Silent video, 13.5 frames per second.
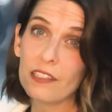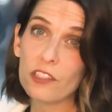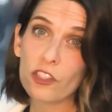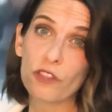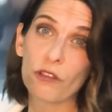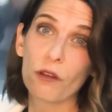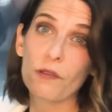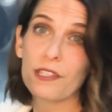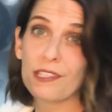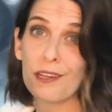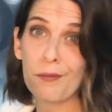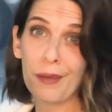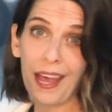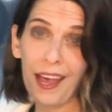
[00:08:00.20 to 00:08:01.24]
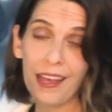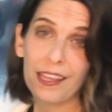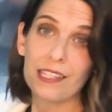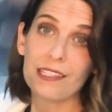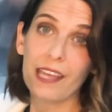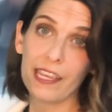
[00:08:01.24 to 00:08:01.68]
to just throw this in a bag
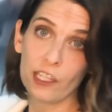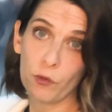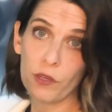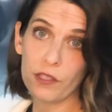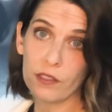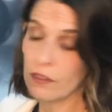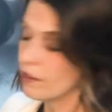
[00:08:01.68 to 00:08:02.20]
and take it with you.